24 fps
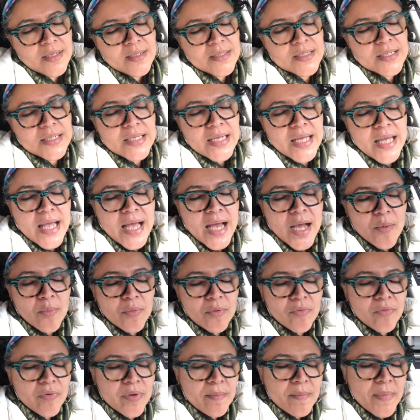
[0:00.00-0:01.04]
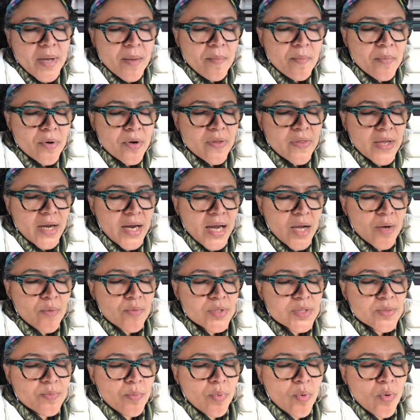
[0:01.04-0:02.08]
Today I will remember that I
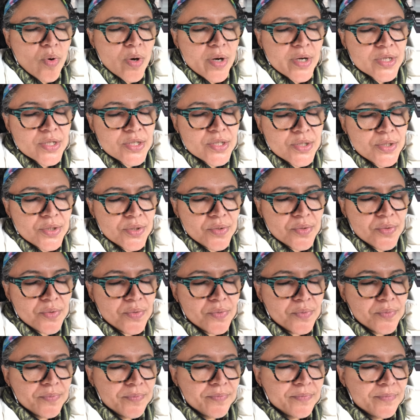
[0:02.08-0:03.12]
was born to,